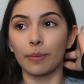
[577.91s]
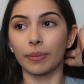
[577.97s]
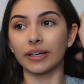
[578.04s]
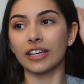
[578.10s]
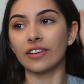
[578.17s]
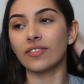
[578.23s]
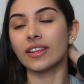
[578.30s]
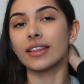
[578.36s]

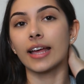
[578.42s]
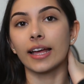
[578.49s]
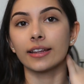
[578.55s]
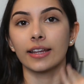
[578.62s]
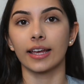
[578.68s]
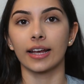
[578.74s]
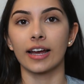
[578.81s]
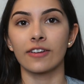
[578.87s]
but even
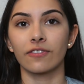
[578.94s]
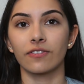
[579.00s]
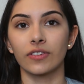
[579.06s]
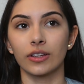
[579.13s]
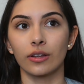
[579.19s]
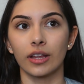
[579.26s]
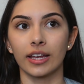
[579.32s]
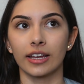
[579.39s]
then like i
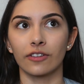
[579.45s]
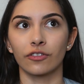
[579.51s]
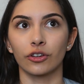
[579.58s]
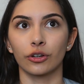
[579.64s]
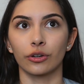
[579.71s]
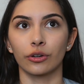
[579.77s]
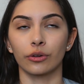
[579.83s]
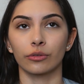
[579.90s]
feel like if
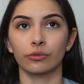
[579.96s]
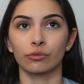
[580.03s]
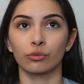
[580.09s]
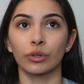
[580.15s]
you're